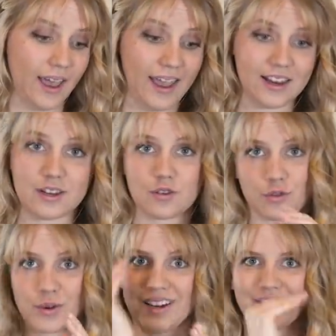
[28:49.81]
and in
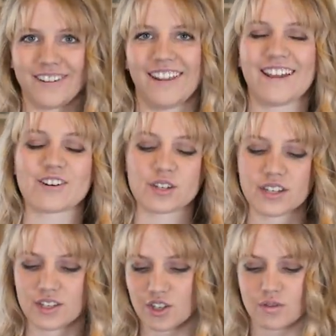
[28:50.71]
3 different layers
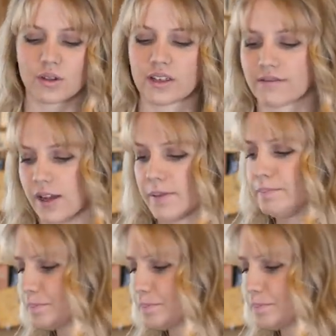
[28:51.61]
is just really fun.